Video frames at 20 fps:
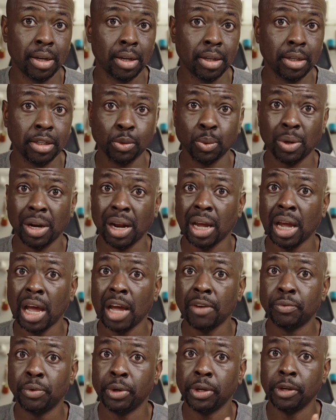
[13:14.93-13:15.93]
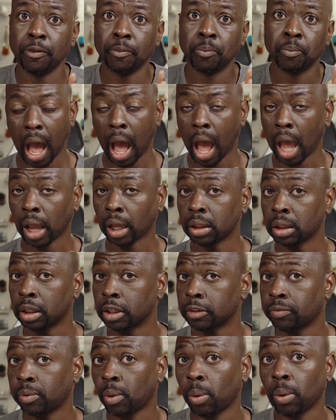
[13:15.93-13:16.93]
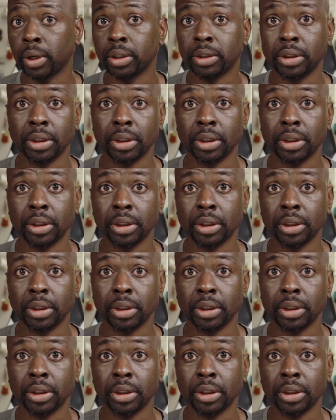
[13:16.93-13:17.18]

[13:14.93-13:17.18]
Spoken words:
This is what I got for you. I look forward